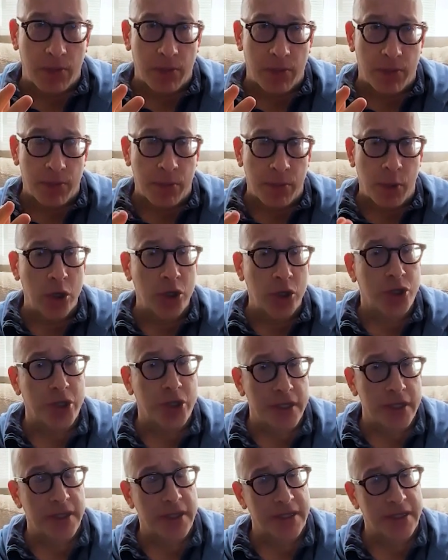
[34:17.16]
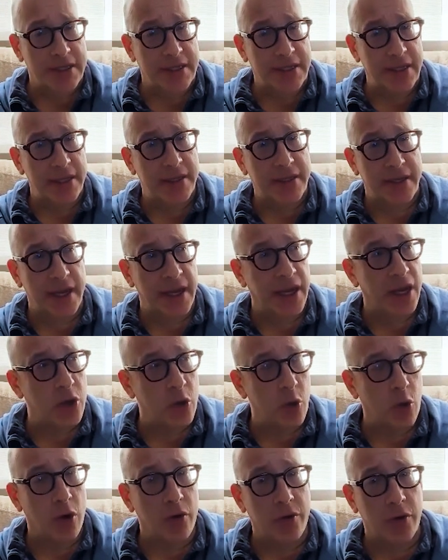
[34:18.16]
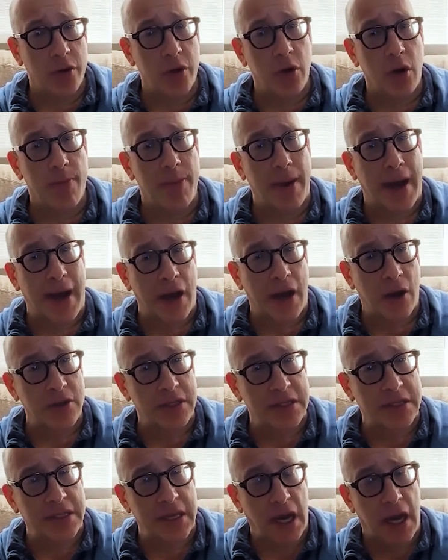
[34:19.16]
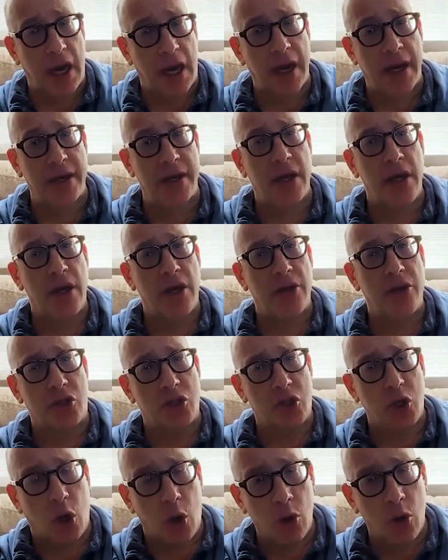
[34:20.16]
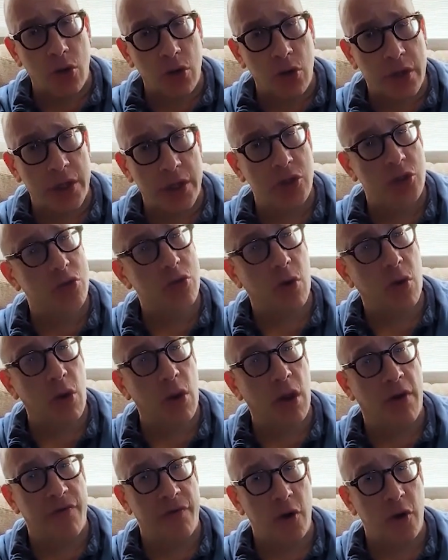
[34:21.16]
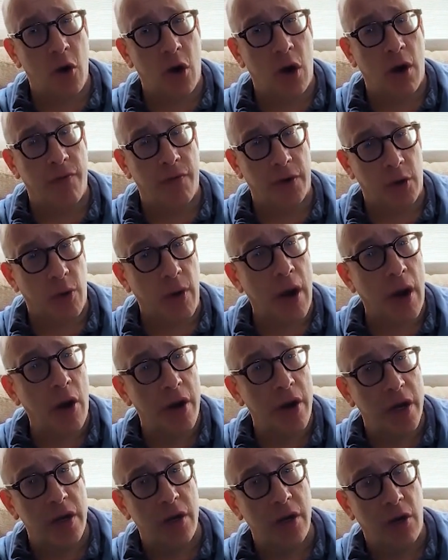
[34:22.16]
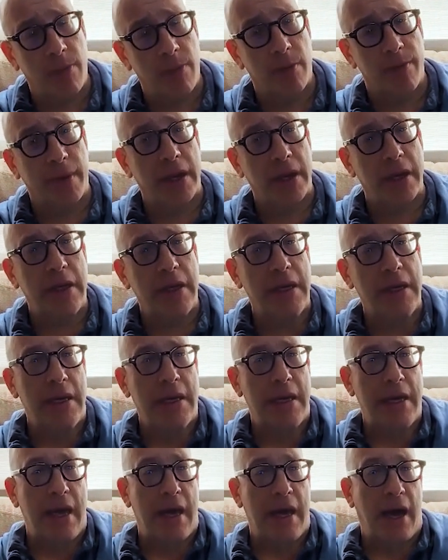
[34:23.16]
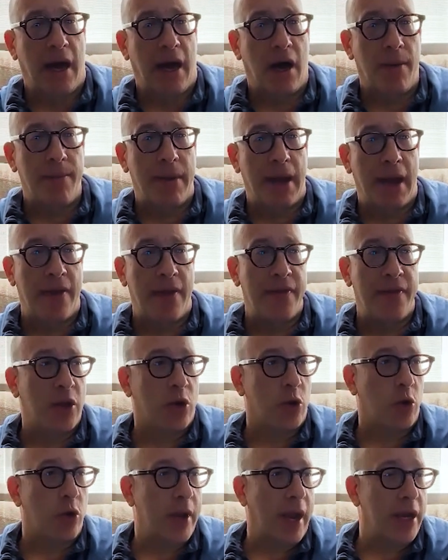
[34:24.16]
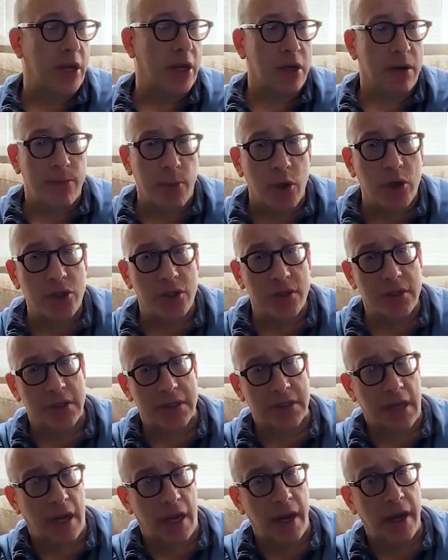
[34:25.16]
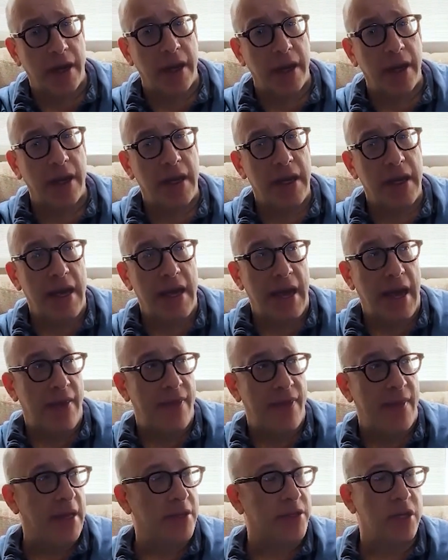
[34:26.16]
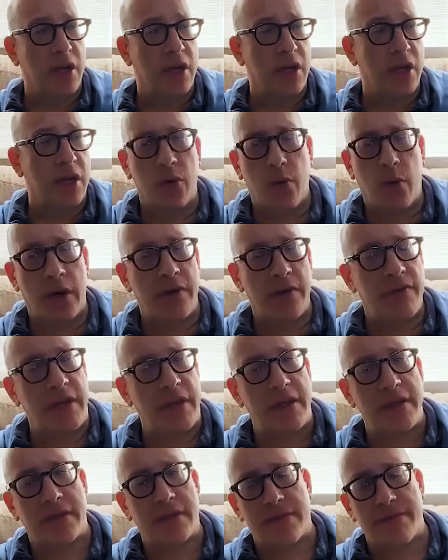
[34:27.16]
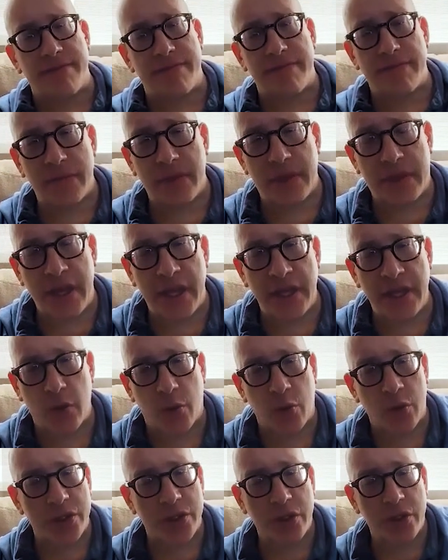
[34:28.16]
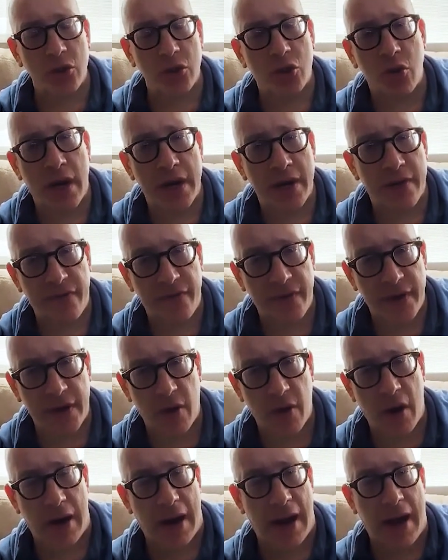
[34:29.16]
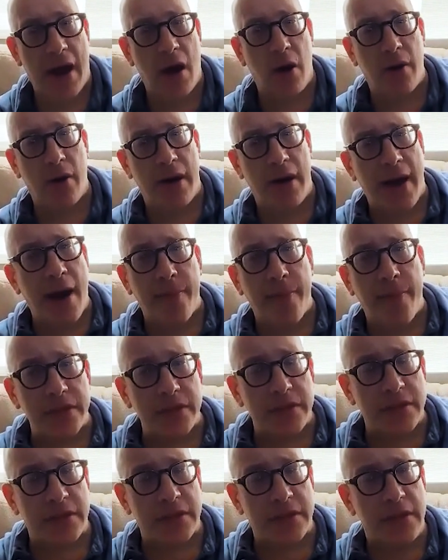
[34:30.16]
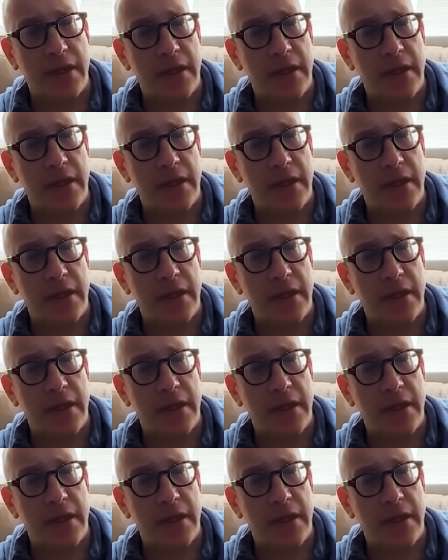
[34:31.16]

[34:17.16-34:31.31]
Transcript: merchants existing in Northern Europe outside the total control of agrarian noblemen. And they create a commercial society. And that's another one of these things that we're still trying to figure out how it happens.